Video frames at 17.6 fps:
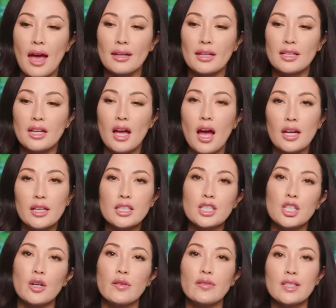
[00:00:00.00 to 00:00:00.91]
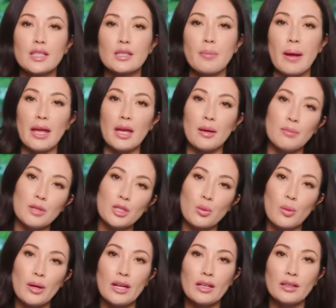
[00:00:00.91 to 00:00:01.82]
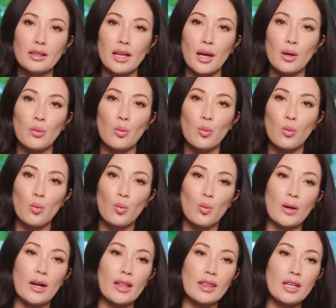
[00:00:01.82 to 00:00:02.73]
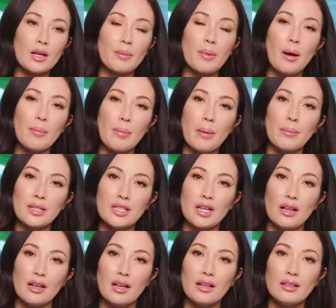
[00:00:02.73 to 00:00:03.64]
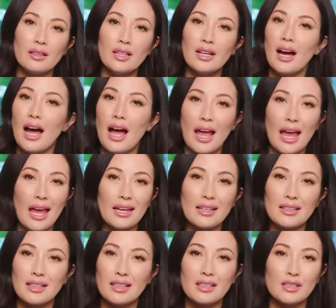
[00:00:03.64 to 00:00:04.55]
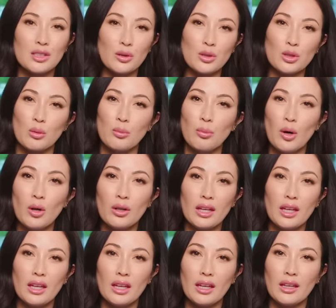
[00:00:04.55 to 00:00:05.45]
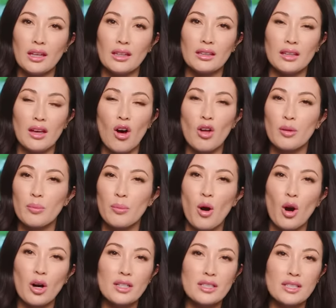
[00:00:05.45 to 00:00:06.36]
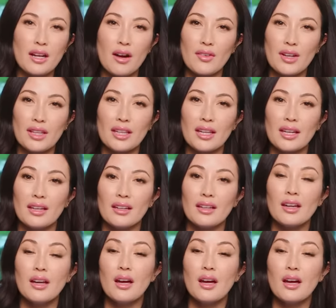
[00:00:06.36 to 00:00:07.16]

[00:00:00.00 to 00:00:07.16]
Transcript: And it kind of serves as my in-between, like when I think about my Medela, I hated it because it was so bulky and all the parts and everything.